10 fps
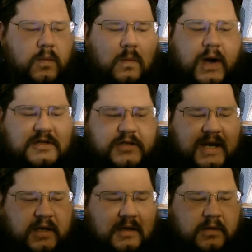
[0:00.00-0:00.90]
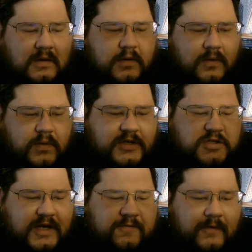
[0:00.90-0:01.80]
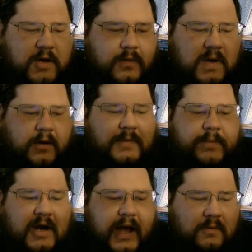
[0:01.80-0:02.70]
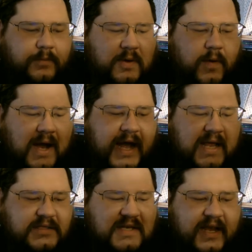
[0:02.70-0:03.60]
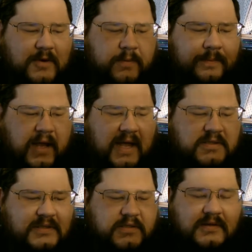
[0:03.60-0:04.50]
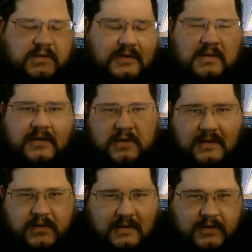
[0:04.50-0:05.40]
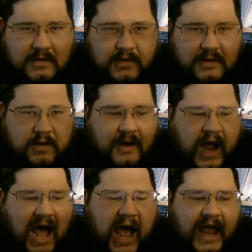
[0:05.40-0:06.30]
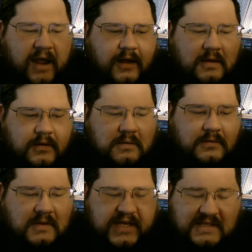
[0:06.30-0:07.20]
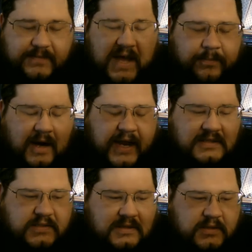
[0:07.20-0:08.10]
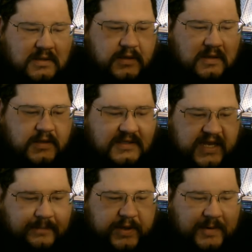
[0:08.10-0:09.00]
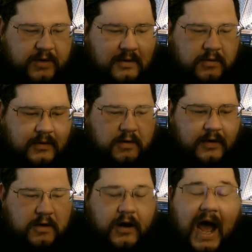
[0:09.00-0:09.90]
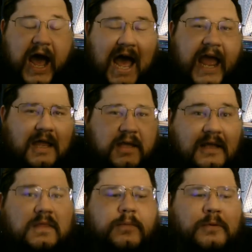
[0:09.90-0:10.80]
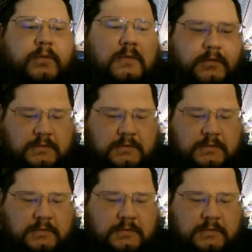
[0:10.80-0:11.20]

"One drink. With a drink from your well, Mimir, I will be wise. Name your price." "Your eye is my price," said Mimir. "Your eye in the pool."